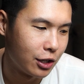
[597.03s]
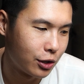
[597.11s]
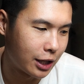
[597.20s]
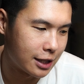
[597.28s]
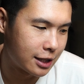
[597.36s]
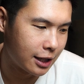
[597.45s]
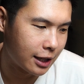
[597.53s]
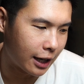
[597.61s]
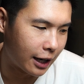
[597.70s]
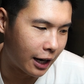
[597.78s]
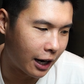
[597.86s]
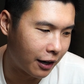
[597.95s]
you can see that
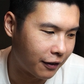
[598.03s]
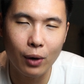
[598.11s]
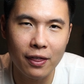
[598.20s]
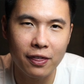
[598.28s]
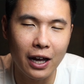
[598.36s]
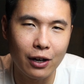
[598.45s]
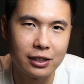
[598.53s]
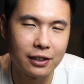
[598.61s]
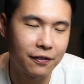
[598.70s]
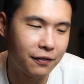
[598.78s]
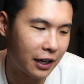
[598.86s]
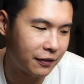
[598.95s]
I have
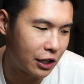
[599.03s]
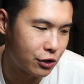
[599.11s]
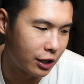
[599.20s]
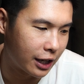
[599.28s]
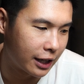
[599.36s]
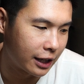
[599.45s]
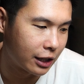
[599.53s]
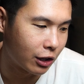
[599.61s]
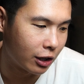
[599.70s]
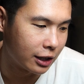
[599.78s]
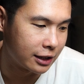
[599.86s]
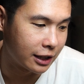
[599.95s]

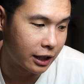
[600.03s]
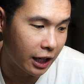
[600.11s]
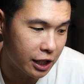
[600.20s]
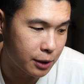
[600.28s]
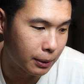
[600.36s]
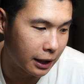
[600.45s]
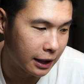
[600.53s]
$1,580 in Cash